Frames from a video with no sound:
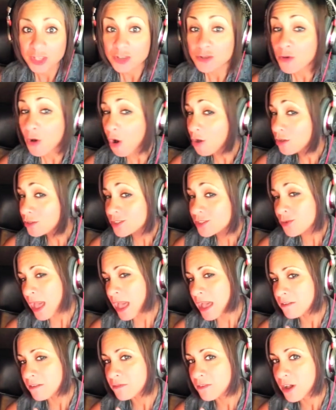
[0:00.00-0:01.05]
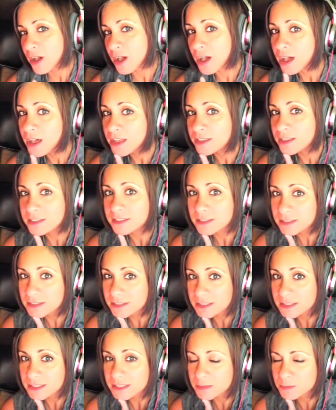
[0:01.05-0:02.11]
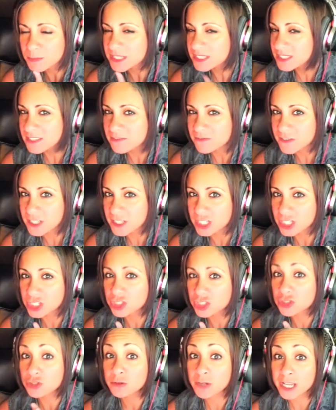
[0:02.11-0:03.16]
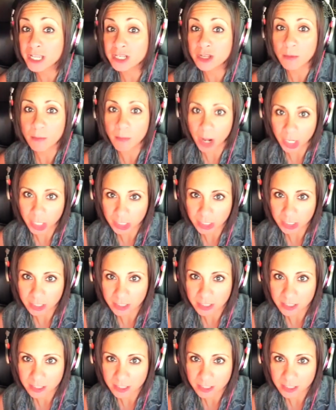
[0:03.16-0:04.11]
you also have a specific trademark,